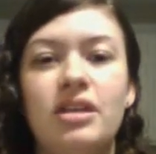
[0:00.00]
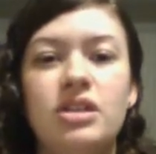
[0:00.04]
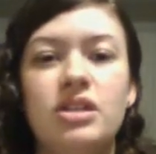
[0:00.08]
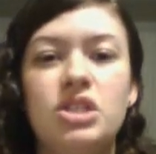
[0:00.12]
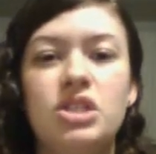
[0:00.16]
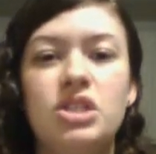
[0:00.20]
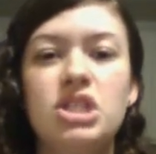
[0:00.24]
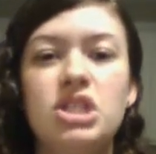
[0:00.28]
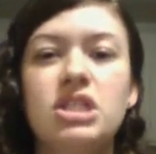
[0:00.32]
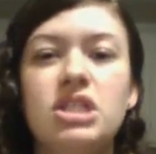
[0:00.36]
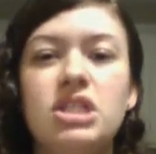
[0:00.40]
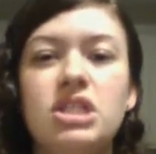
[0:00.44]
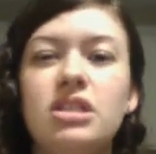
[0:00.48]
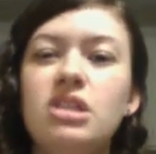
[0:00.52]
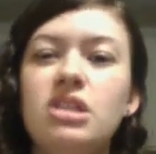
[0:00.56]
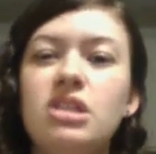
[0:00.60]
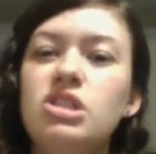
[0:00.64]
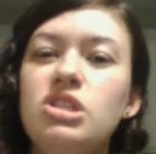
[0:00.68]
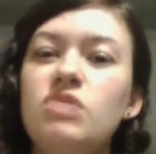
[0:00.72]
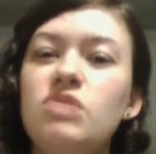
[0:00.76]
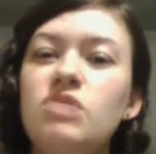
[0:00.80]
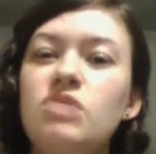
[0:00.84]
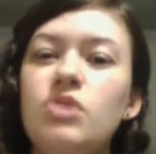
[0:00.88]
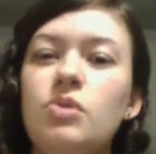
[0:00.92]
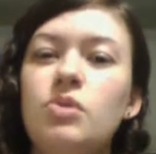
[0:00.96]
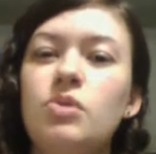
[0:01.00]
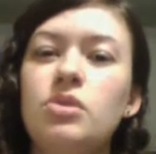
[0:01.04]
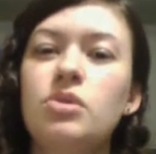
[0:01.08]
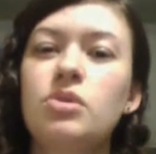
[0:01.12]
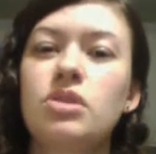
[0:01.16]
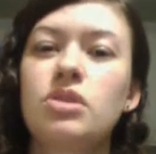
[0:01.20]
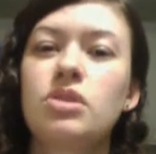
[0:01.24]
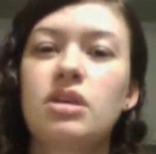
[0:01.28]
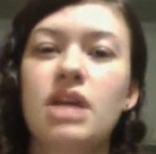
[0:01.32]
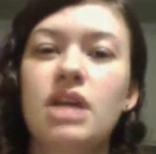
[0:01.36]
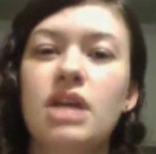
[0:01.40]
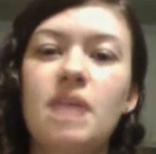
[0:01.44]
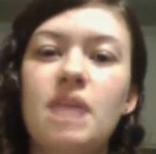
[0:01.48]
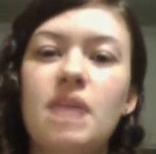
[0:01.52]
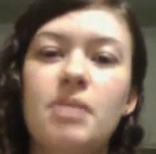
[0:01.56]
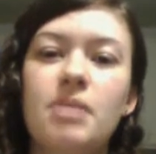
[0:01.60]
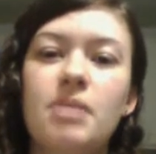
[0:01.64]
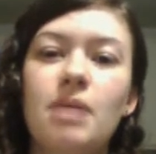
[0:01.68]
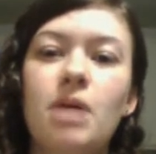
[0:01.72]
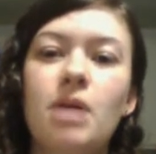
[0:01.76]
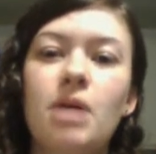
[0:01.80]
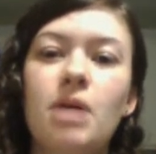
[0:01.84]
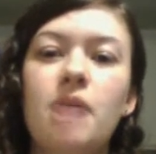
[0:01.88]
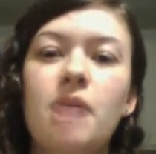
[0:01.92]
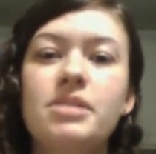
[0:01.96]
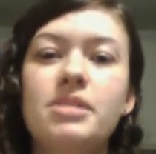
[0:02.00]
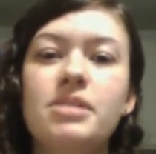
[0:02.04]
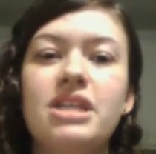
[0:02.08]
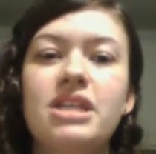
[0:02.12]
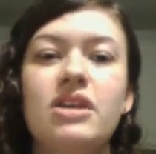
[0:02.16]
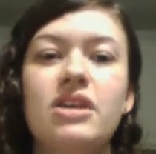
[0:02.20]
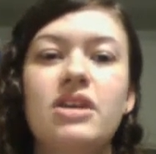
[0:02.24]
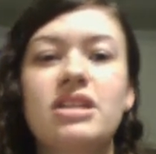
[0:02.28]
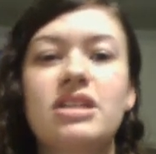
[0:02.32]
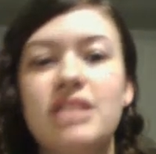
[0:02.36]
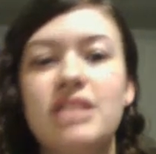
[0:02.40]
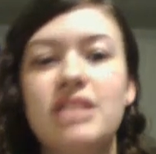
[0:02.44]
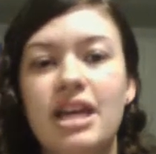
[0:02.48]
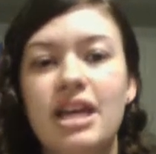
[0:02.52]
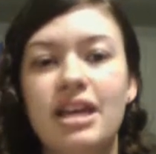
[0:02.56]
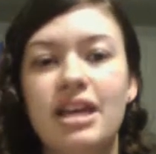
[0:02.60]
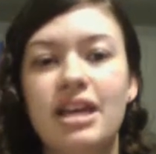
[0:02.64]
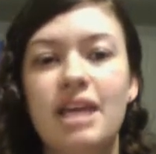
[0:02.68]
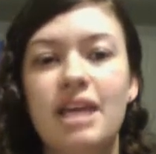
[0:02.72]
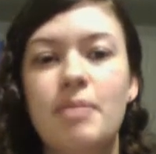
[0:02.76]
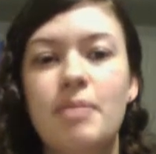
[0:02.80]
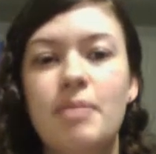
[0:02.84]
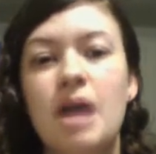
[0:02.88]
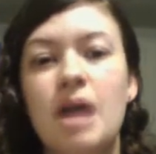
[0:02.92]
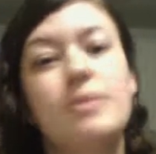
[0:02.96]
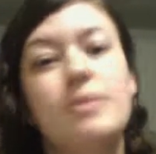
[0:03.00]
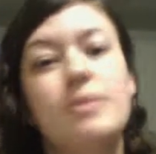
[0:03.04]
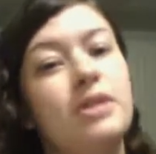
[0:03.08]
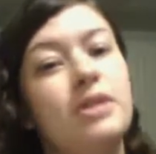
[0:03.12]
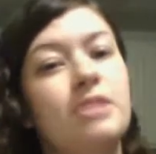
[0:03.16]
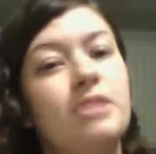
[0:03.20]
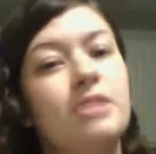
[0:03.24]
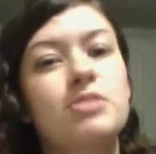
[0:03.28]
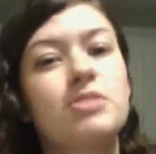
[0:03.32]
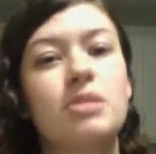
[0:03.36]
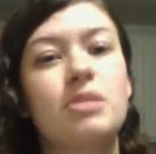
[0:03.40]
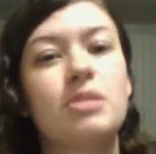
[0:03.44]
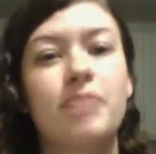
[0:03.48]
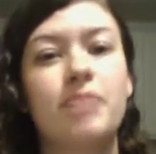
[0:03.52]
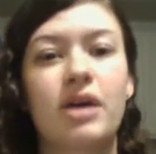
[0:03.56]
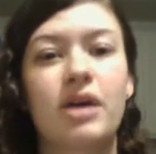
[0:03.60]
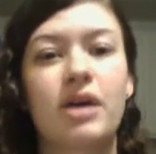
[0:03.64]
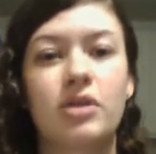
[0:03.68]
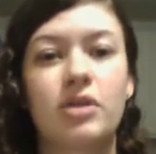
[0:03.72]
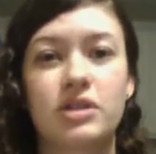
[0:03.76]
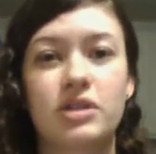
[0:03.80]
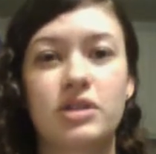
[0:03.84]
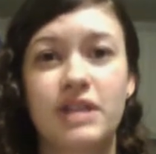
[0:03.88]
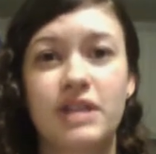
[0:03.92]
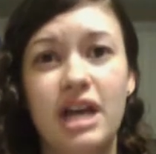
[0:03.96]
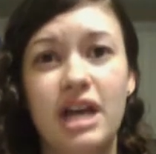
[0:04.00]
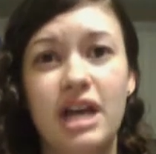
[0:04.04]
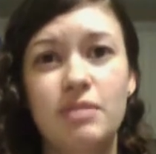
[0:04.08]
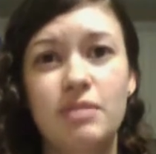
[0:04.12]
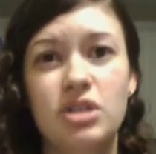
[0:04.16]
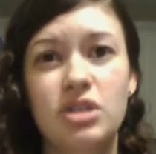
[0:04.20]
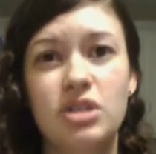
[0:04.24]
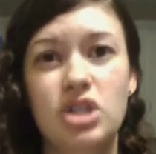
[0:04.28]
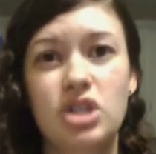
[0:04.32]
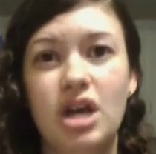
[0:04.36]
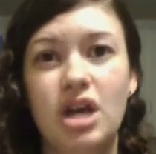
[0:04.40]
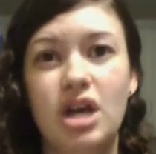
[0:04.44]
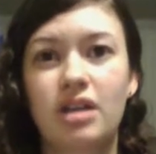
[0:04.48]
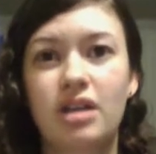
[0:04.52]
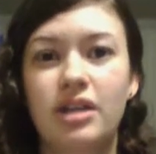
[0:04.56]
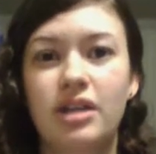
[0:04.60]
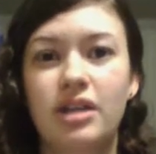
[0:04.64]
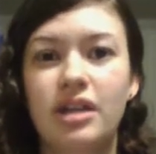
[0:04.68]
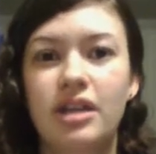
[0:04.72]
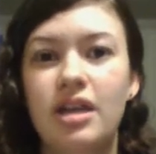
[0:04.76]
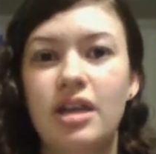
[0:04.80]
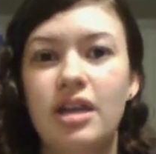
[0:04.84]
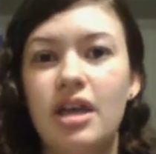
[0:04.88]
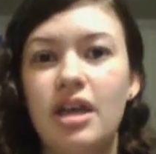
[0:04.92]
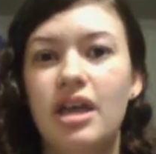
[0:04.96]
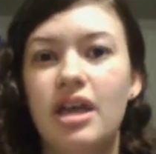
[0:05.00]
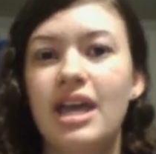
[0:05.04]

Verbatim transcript: She did an interview with K-pop commentary site Kpopalypse about her time in Chocolat